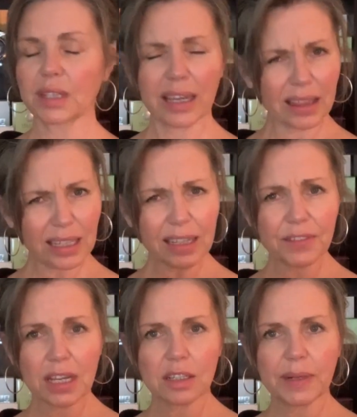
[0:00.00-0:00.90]
I think
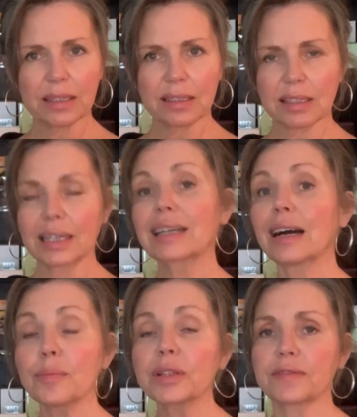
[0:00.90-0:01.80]
I've talked about this a
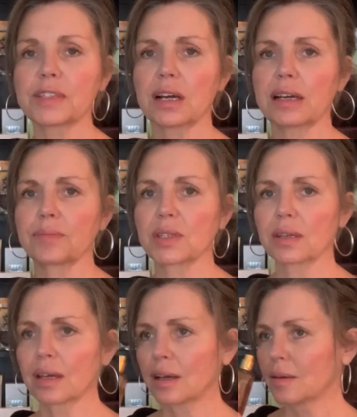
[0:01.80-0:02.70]
couple of times,
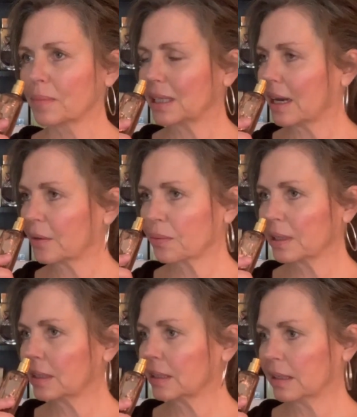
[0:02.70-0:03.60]
but I
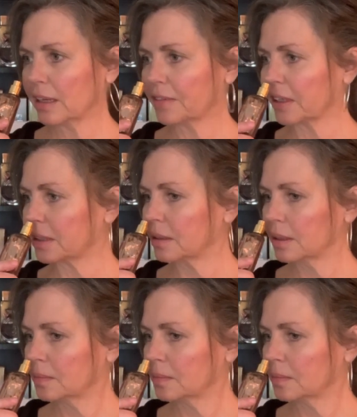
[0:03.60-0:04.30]
really love it.